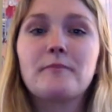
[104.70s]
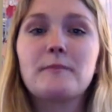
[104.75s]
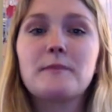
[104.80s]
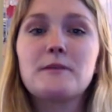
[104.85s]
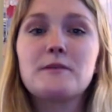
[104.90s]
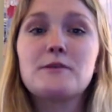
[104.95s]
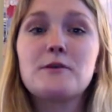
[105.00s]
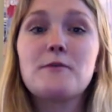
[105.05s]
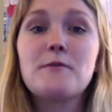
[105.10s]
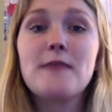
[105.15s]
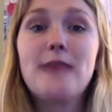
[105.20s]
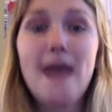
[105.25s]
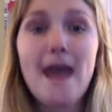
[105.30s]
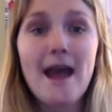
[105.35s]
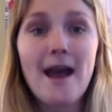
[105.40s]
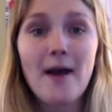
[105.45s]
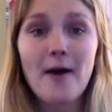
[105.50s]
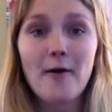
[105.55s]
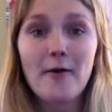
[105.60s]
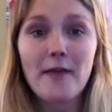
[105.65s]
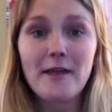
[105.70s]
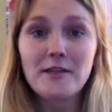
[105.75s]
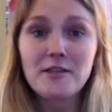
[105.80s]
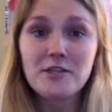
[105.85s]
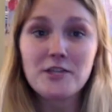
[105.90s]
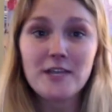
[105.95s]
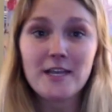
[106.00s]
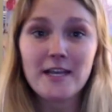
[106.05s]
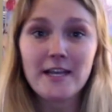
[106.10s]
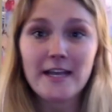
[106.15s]
So now that
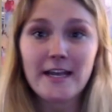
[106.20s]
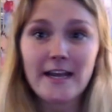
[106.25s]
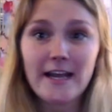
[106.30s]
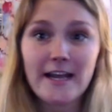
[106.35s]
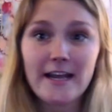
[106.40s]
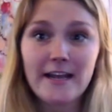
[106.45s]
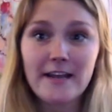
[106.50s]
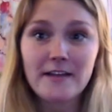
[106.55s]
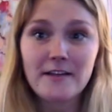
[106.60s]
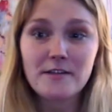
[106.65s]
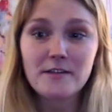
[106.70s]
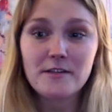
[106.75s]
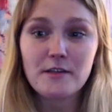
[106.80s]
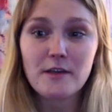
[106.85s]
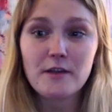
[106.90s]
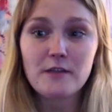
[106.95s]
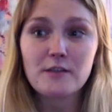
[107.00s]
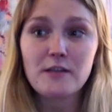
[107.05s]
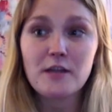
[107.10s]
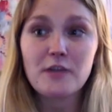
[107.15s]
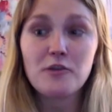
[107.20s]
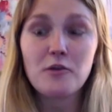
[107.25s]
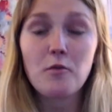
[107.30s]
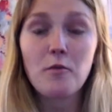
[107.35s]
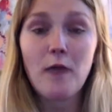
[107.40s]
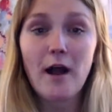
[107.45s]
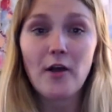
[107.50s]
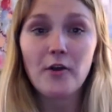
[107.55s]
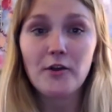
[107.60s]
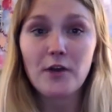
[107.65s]
she is such a
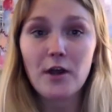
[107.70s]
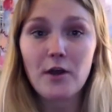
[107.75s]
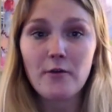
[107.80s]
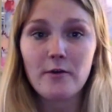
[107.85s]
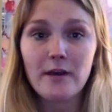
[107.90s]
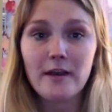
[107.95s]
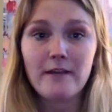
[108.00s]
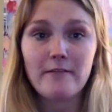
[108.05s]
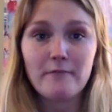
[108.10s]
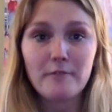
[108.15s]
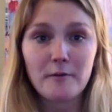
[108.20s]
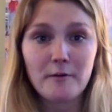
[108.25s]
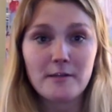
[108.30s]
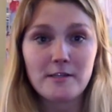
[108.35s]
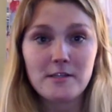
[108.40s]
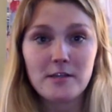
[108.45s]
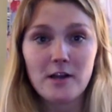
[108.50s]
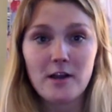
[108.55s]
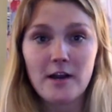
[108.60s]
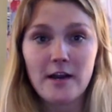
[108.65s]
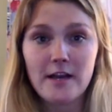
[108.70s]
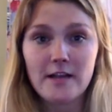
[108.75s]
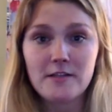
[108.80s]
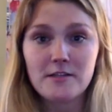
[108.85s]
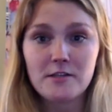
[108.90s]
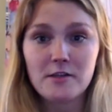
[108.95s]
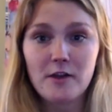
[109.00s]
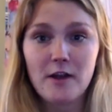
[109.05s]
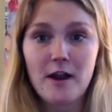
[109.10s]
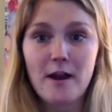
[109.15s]
well-known influencer on
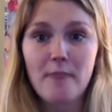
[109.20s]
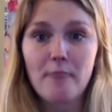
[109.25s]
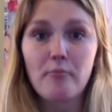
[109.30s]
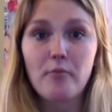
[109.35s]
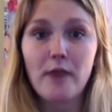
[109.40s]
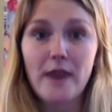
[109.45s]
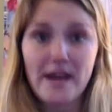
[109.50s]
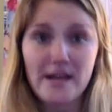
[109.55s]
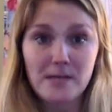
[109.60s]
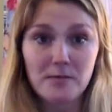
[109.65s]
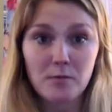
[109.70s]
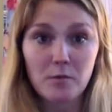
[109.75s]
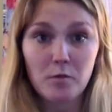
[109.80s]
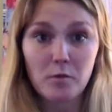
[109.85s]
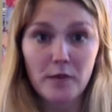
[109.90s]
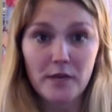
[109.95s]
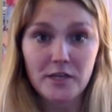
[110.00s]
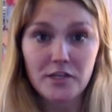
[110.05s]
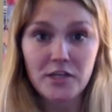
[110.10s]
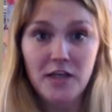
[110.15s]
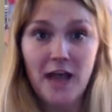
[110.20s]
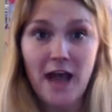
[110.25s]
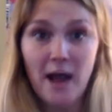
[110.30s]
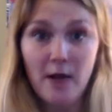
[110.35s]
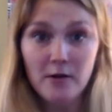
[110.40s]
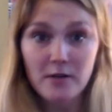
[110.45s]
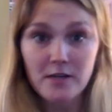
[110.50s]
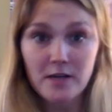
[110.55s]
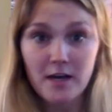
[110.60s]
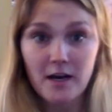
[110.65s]
Instagram, brands will reach
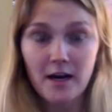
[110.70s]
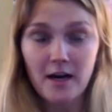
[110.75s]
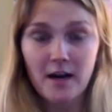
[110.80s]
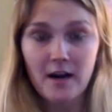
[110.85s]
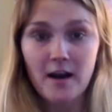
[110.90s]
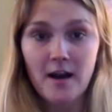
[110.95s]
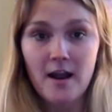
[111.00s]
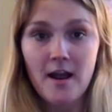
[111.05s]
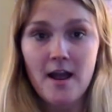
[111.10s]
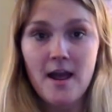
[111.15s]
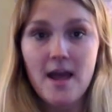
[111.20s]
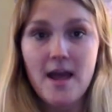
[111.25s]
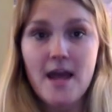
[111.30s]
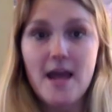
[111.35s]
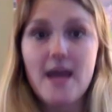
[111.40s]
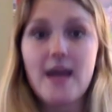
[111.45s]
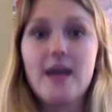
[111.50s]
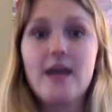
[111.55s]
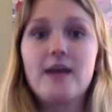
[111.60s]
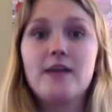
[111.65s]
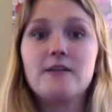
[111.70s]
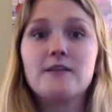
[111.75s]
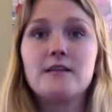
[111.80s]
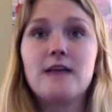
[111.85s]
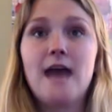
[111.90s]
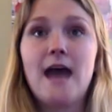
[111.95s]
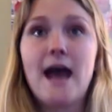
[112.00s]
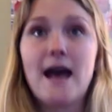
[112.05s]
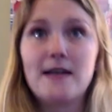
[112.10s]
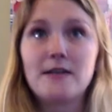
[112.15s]
out to her and
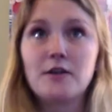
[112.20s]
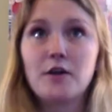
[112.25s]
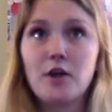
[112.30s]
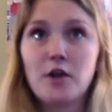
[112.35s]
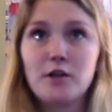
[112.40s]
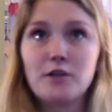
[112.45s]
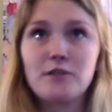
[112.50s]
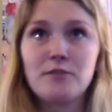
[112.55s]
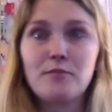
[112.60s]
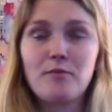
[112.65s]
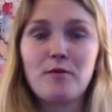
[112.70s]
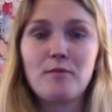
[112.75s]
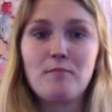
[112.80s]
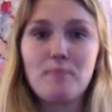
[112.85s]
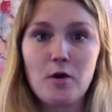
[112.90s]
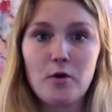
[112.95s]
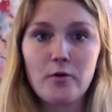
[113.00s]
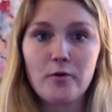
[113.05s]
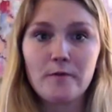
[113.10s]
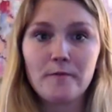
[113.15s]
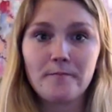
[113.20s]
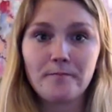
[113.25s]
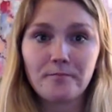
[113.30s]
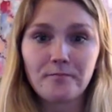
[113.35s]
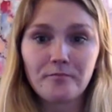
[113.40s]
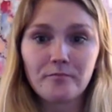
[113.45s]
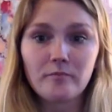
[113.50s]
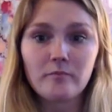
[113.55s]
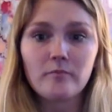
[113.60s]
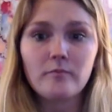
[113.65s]
ask her to promote
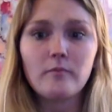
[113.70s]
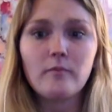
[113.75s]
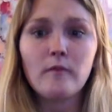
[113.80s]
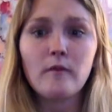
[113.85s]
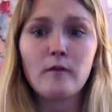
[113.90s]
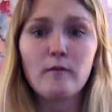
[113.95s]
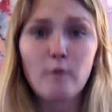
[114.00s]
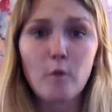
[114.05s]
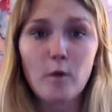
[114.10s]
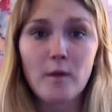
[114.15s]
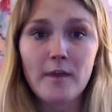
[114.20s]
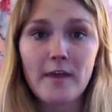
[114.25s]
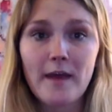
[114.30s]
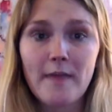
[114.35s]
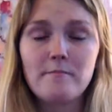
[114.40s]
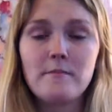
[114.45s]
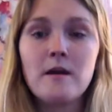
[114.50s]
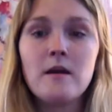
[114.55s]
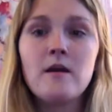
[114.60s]
for them,